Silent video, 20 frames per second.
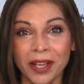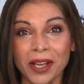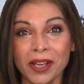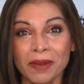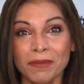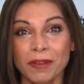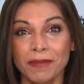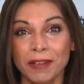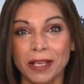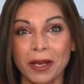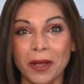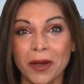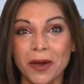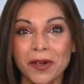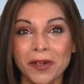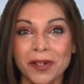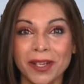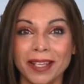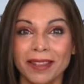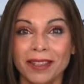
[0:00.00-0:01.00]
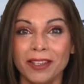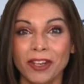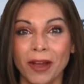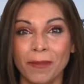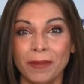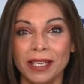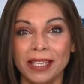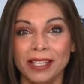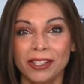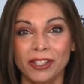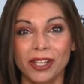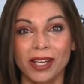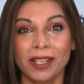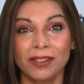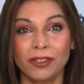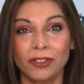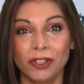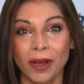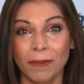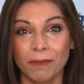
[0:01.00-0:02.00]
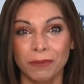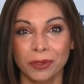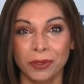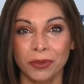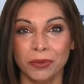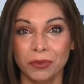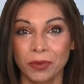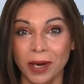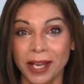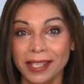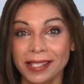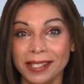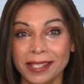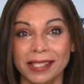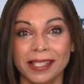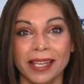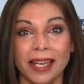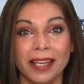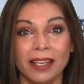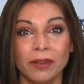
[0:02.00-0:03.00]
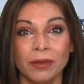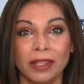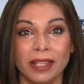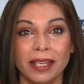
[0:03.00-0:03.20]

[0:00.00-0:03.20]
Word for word: Moving along, and the Japanese shares jumped on Wednesday, with the